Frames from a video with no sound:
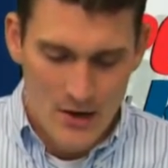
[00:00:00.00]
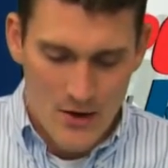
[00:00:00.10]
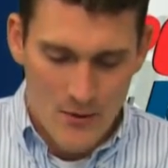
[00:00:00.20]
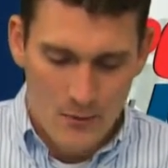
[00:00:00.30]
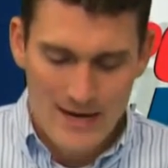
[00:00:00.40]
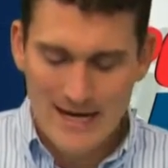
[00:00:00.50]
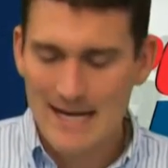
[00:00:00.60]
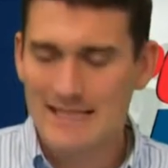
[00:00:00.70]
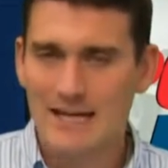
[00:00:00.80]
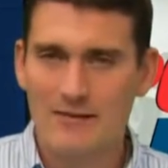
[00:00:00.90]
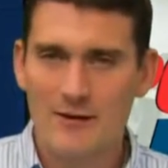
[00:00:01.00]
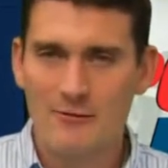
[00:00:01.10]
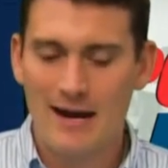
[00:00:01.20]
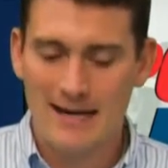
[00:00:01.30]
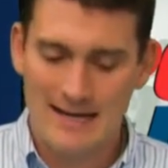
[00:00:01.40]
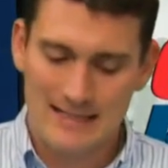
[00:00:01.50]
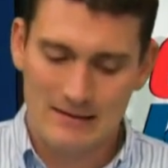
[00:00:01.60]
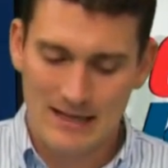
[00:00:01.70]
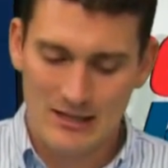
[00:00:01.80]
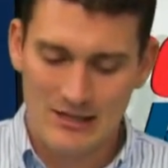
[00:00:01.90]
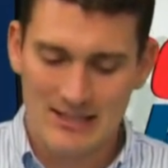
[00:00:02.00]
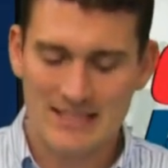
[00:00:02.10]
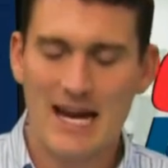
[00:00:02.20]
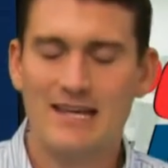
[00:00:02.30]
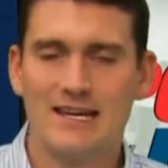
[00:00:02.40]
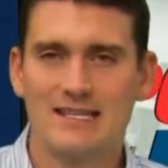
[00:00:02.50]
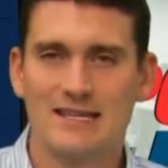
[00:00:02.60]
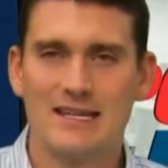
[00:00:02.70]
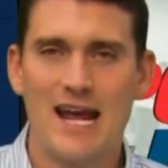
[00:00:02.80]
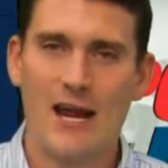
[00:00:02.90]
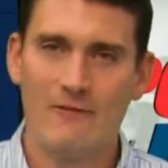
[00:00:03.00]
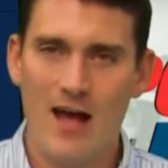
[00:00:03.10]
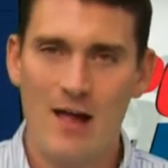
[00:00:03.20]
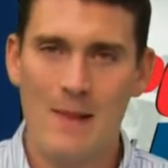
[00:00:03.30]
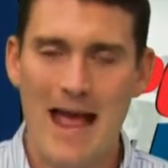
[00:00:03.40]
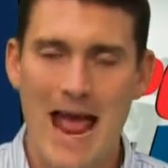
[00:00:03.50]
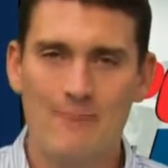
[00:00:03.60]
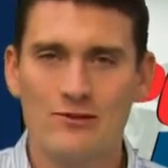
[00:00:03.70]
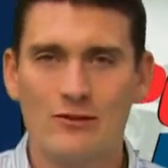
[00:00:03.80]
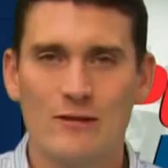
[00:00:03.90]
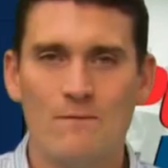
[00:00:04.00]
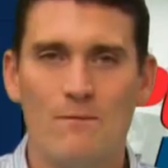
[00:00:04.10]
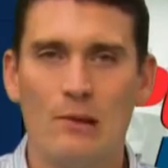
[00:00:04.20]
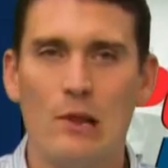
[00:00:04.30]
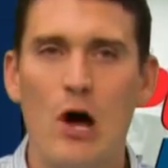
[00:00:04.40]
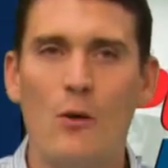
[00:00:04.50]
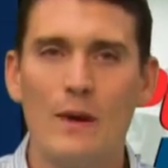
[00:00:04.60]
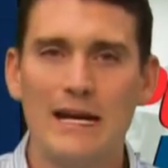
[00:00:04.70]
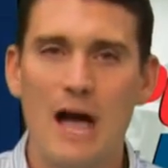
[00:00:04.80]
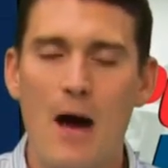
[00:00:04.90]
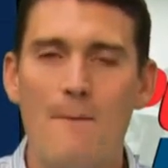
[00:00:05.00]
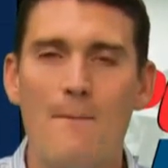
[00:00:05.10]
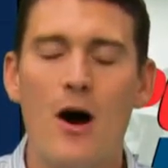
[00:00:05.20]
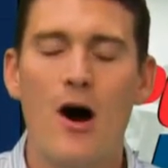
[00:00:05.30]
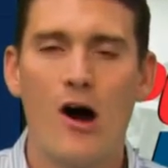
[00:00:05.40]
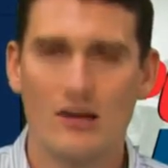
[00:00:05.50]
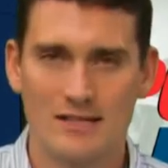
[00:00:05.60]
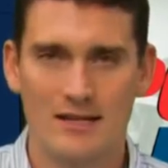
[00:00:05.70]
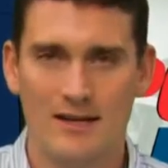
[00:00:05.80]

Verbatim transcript: Weekend TV ratings, let's just say this. The NFL absolutely blowing apart